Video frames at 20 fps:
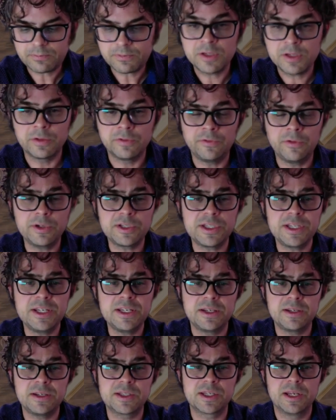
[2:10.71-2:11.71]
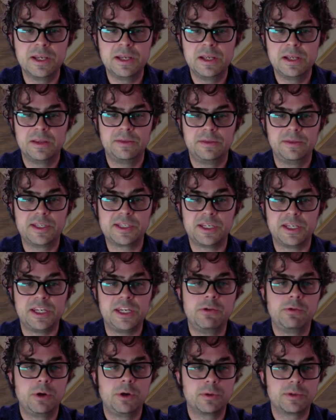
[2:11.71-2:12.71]
The first thing is this
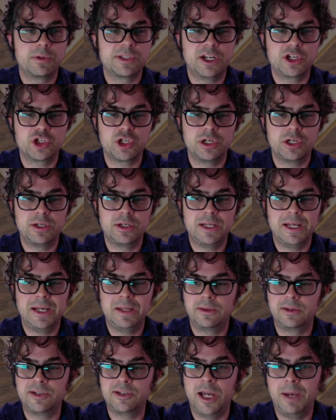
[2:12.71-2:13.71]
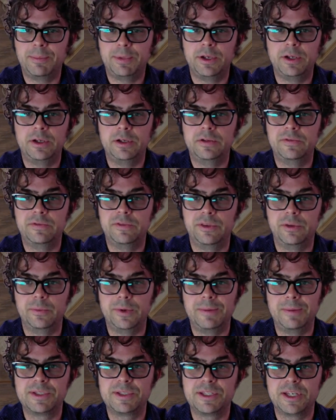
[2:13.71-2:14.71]
hero section at the top of the
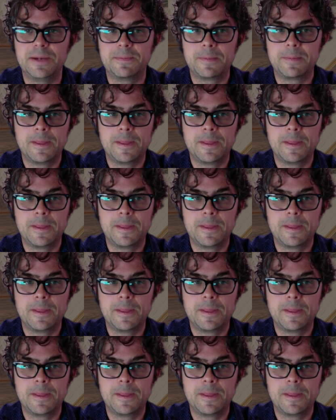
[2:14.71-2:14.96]
website.